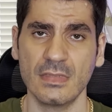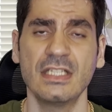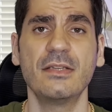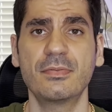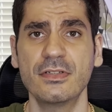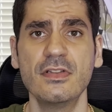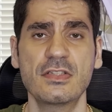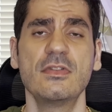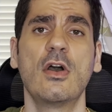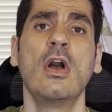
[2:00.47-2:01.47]
In the previous
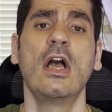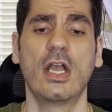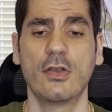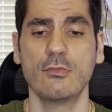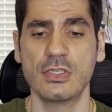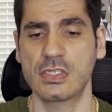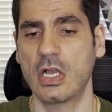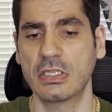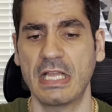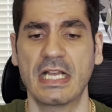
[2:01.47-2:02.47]
video, we
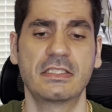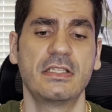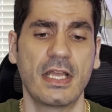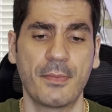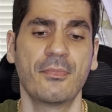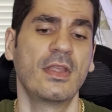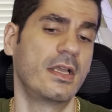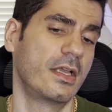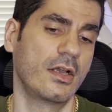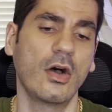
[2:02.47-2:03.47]
saw that the
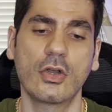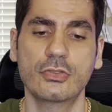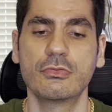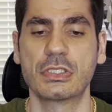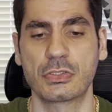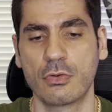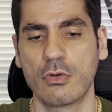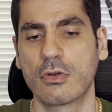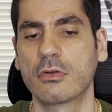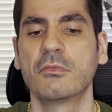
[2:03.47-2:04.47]
R2
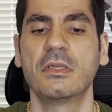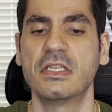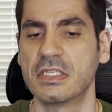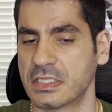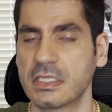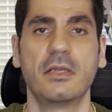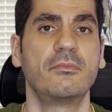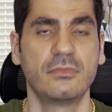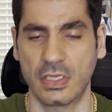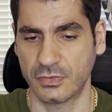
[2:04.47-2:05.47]
score is
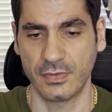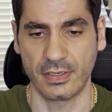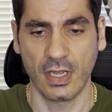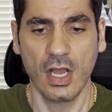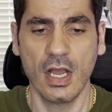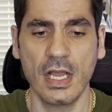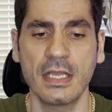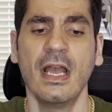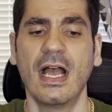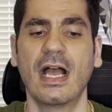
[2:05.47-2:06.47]
not very high,
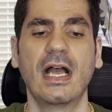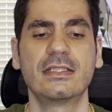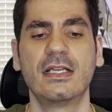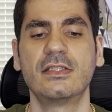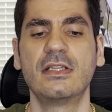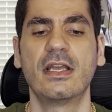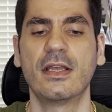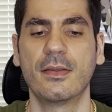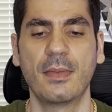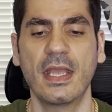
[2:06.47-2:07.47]
and then
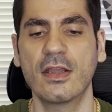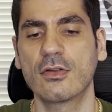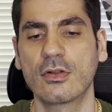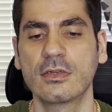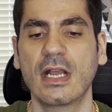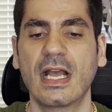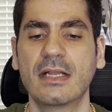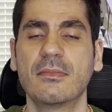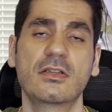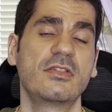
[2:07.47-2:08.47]
the error
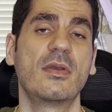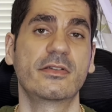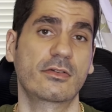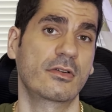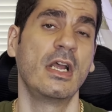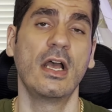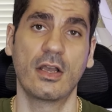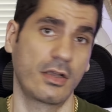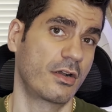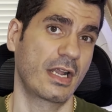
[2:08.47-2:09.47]
and maximum error
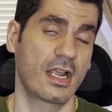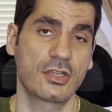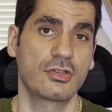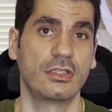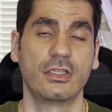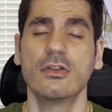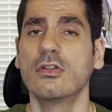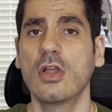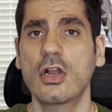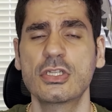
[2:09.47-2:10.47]
are actually
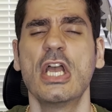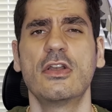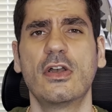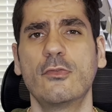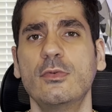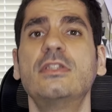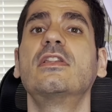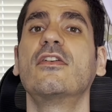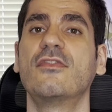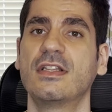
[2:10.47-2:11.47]
large with
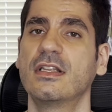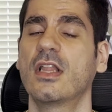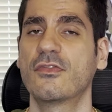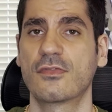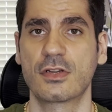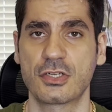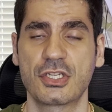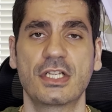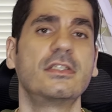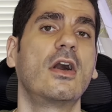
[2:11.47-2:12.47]
the vanilla
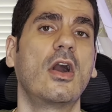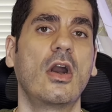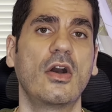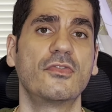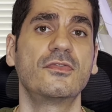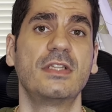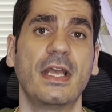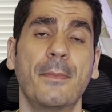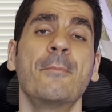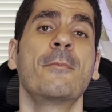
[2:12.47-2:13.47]
version of the